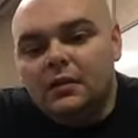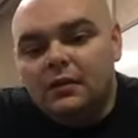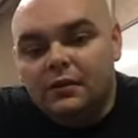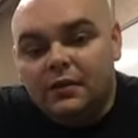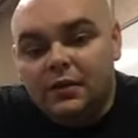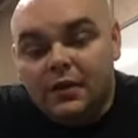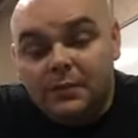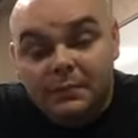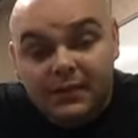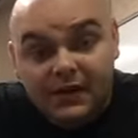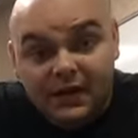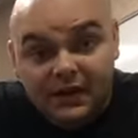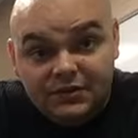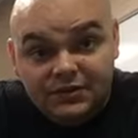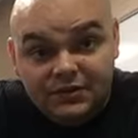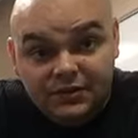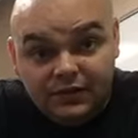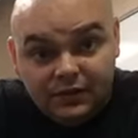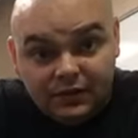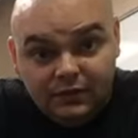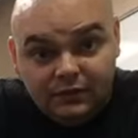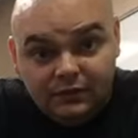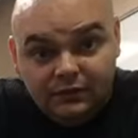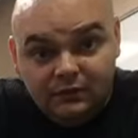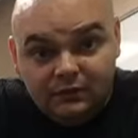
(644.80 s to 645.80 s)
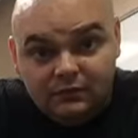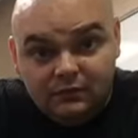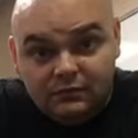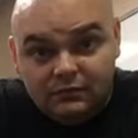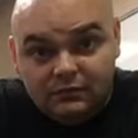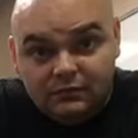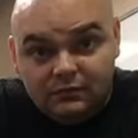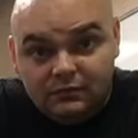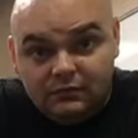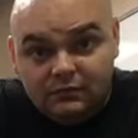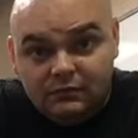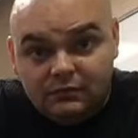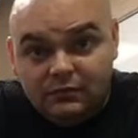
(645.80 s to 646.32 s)
The picture,
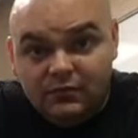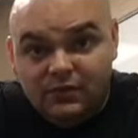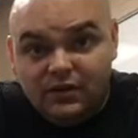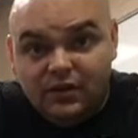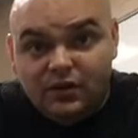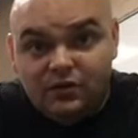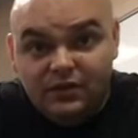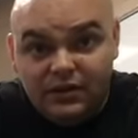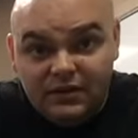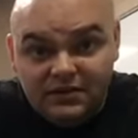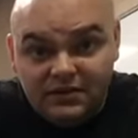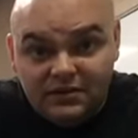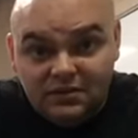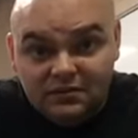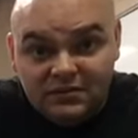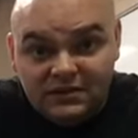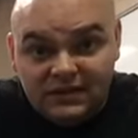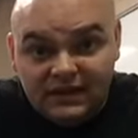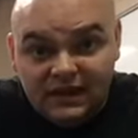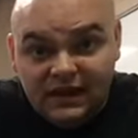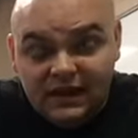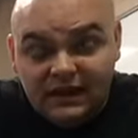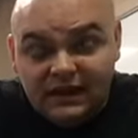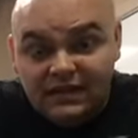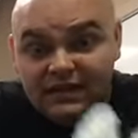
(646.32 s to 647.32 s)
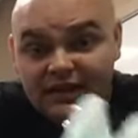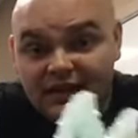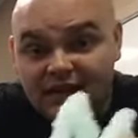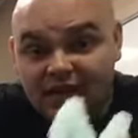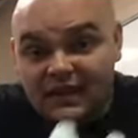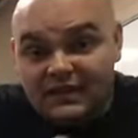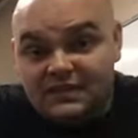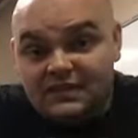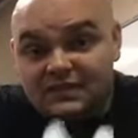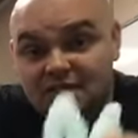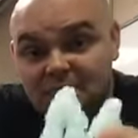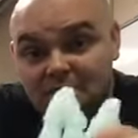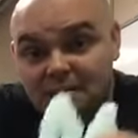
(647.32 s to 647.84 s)
the crystal set that
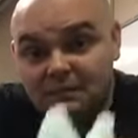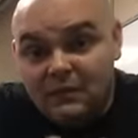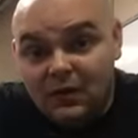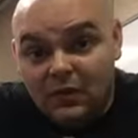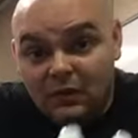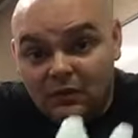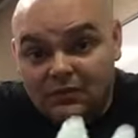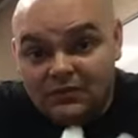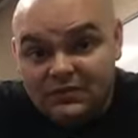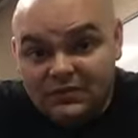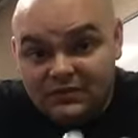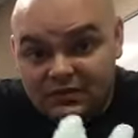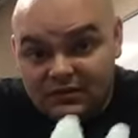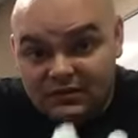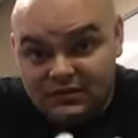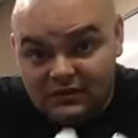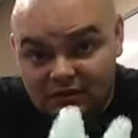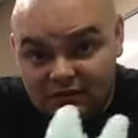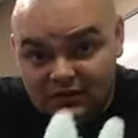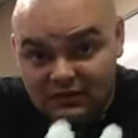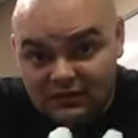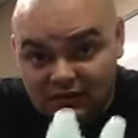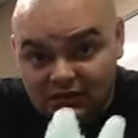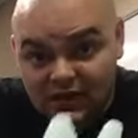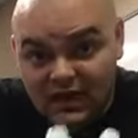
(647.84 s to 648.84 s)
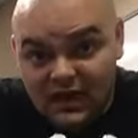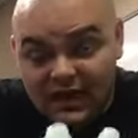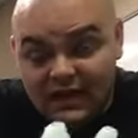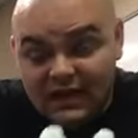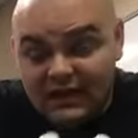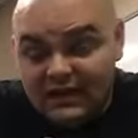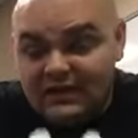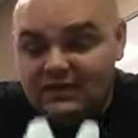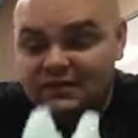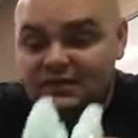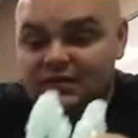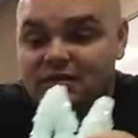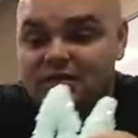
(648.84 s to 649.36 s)
gets the most
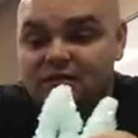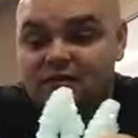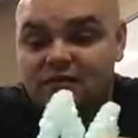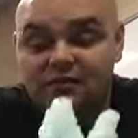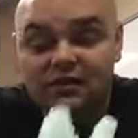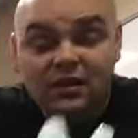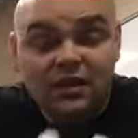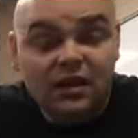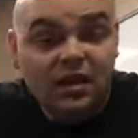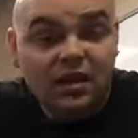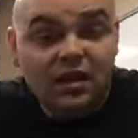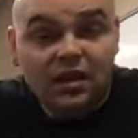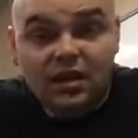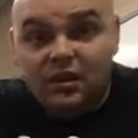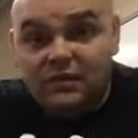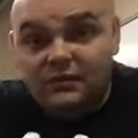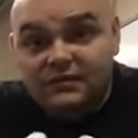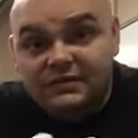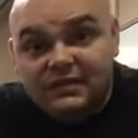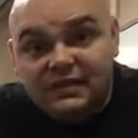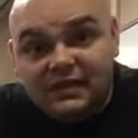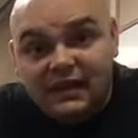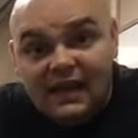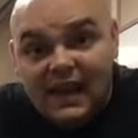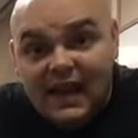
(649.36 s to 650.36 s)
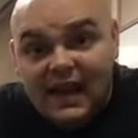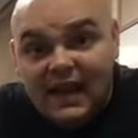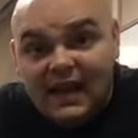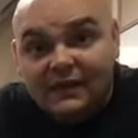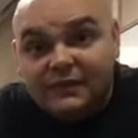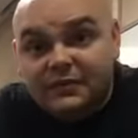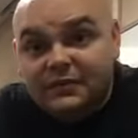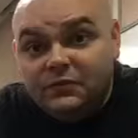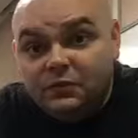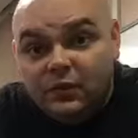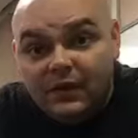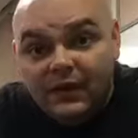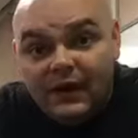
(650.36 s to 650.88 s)
likes, loves,
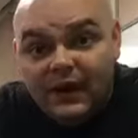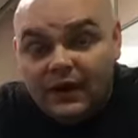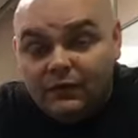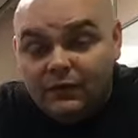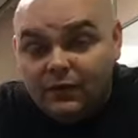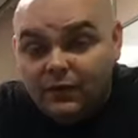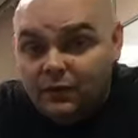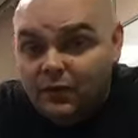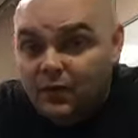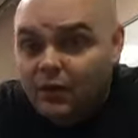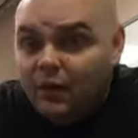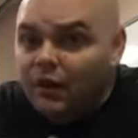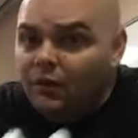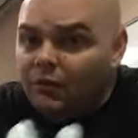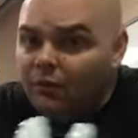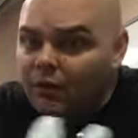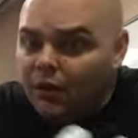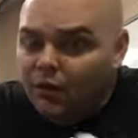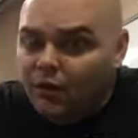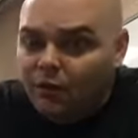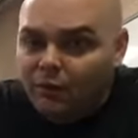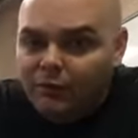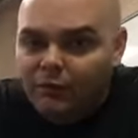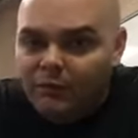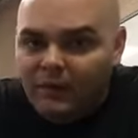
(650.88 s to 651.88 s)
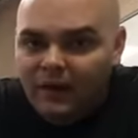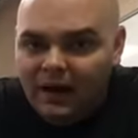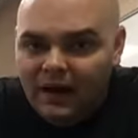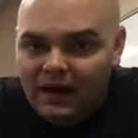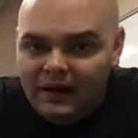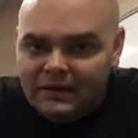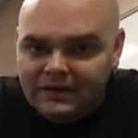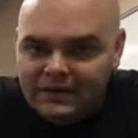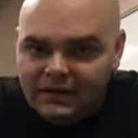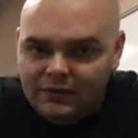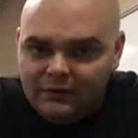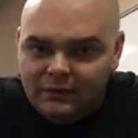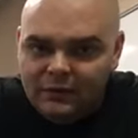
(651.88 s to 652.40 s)
laughs, whatever. We're going for
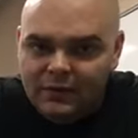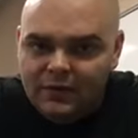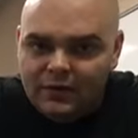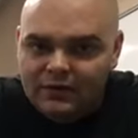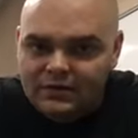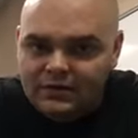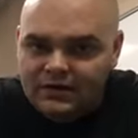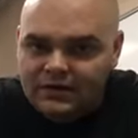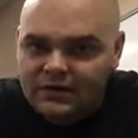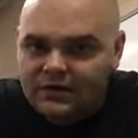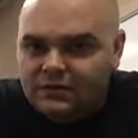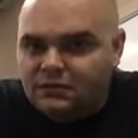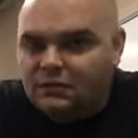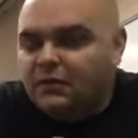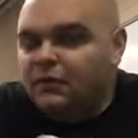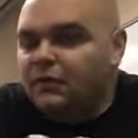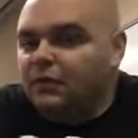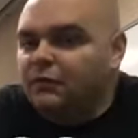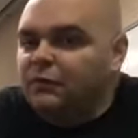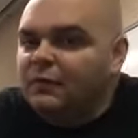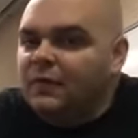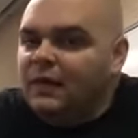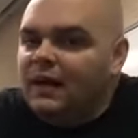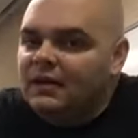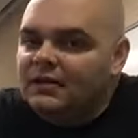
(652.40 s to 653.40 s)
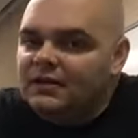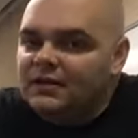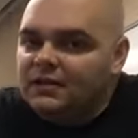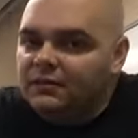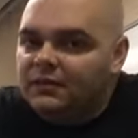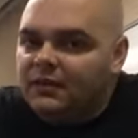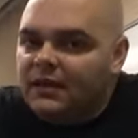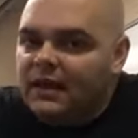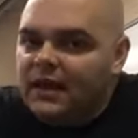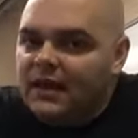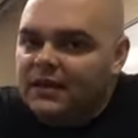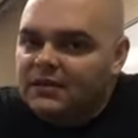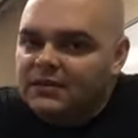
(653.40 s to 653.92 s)
positive emojis. We're going for positive
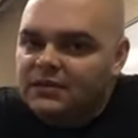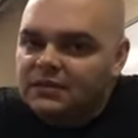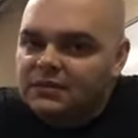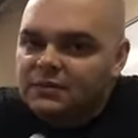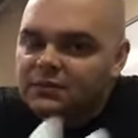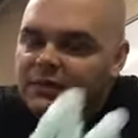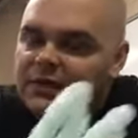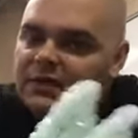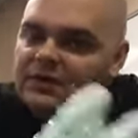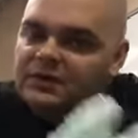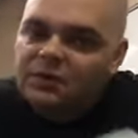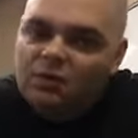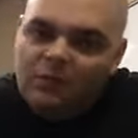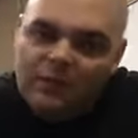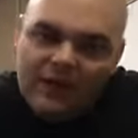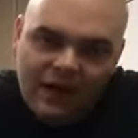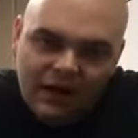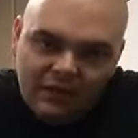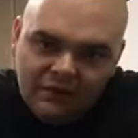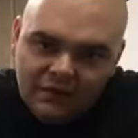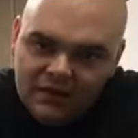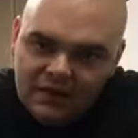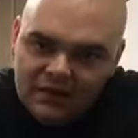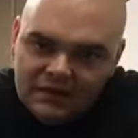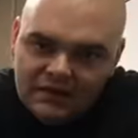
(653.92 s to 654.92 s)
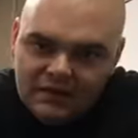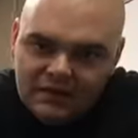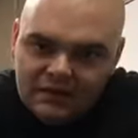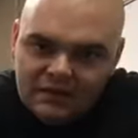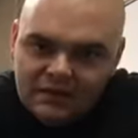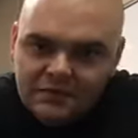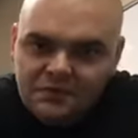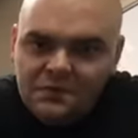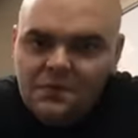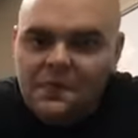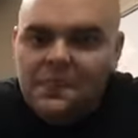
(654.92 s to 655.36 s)
reactions. Please no mad faces.